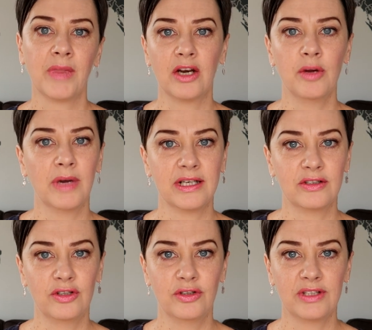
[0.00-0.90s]
I don't mind a
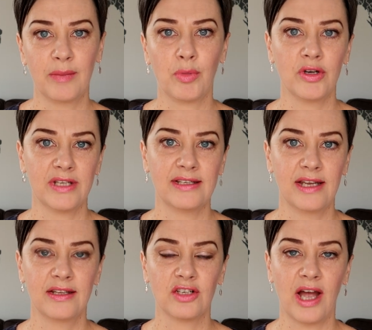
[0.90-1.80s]
two-step process
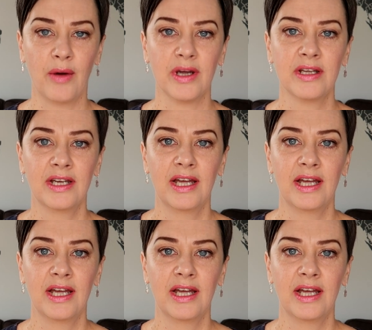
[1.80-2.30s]
in the shower.